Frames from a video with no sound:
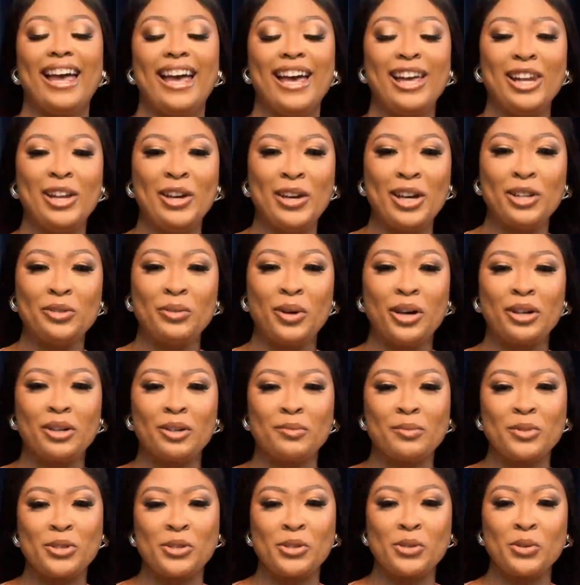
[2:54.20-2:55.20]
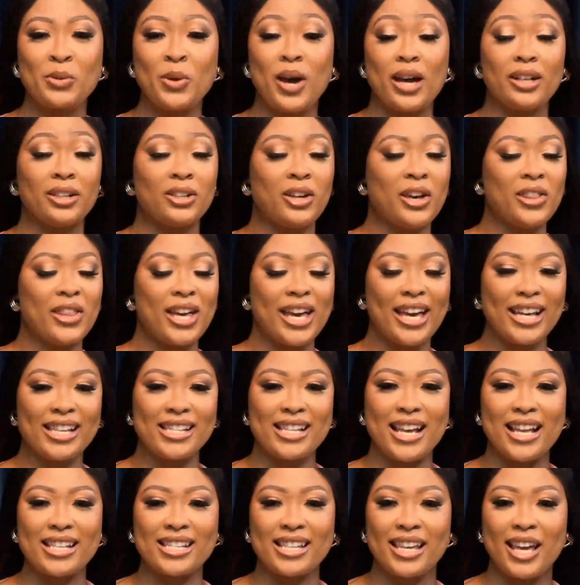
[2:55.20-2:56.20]
Hello and welcome to another
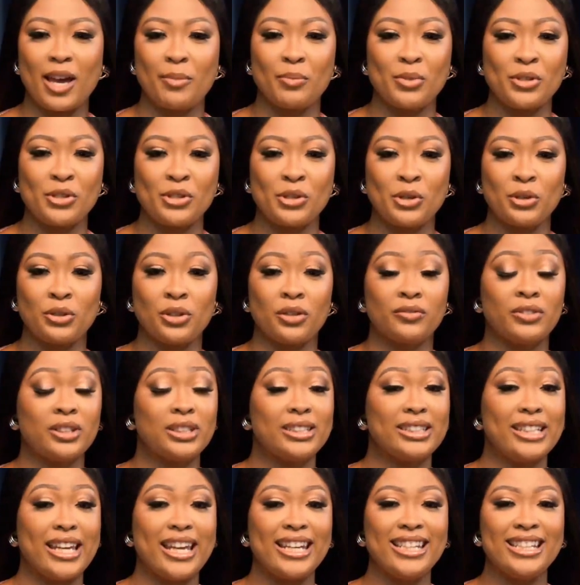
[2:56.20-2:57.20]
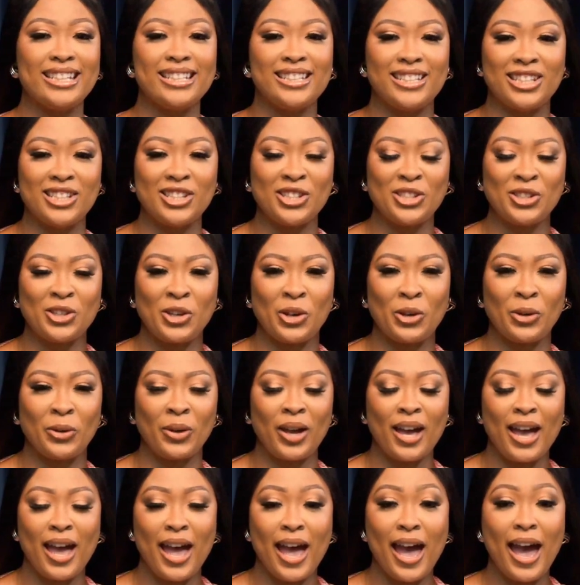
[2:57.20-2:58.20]
exciting episode of the Daily Dish
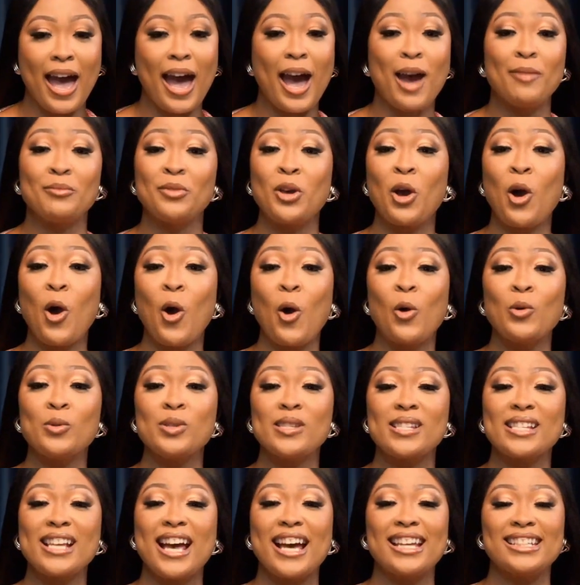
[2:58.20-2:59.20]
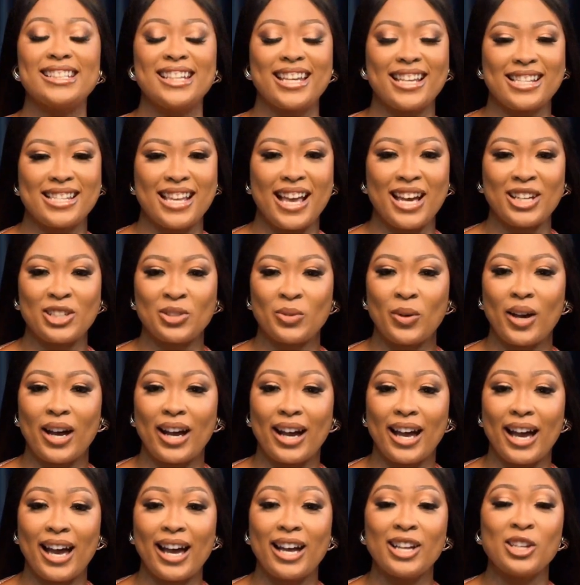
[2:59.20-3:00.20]
Show. I'm your host, Adeze
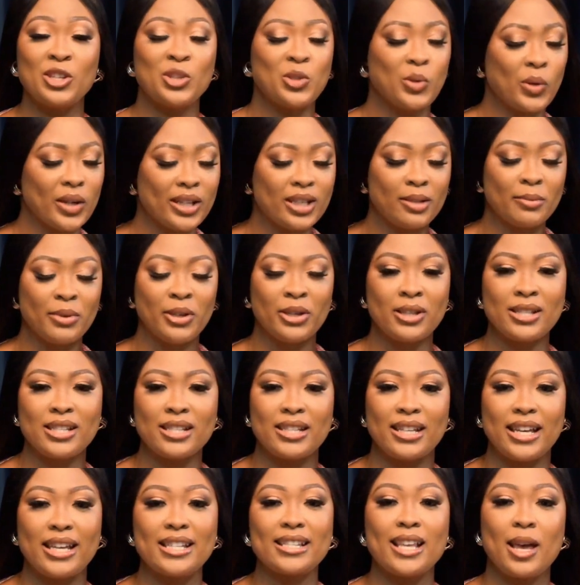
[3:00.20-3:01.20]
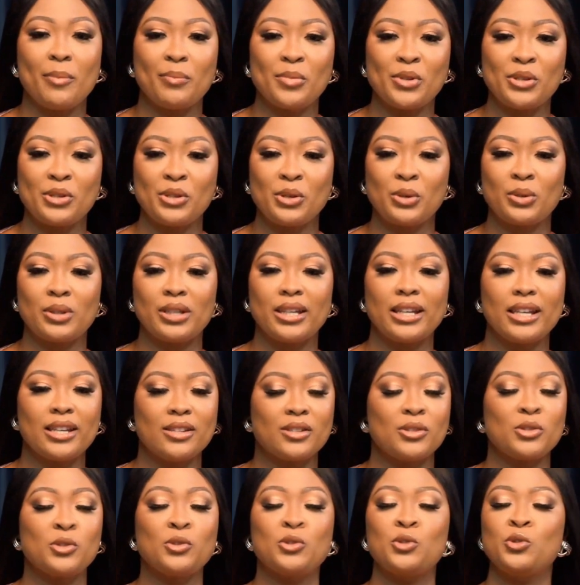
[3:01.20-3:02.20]
Aduaka, and joining me on today's episode
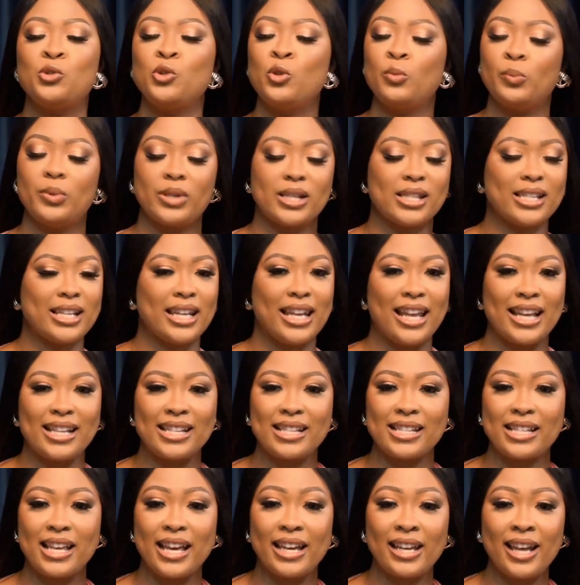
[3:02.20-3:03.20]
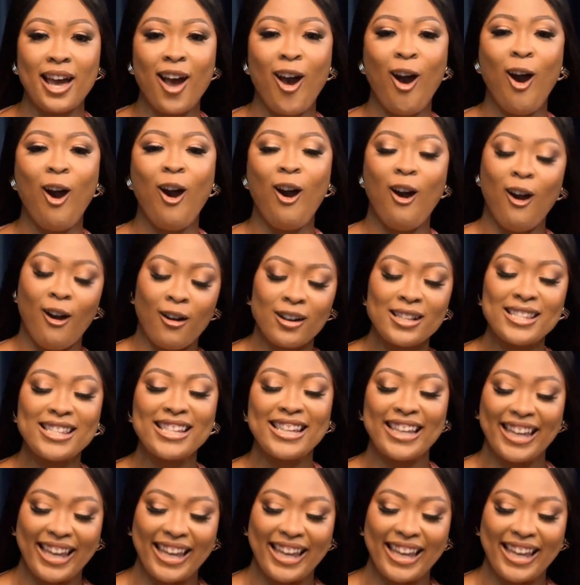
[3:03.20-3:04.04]
is the super talented Hot